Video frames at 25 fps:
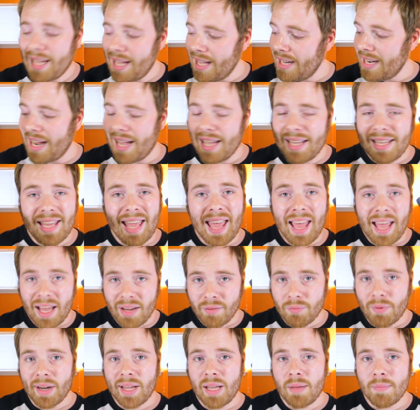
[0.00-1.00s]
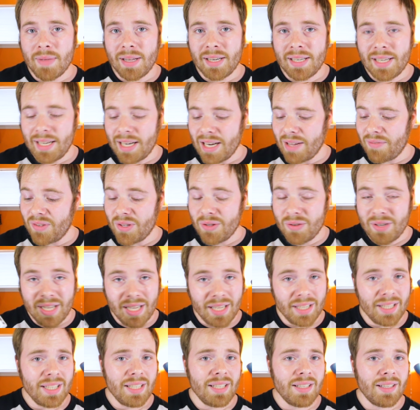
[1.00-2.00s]
and I can recommend it if you
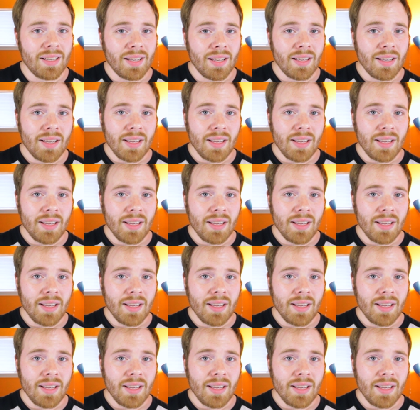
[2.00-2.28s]
need it.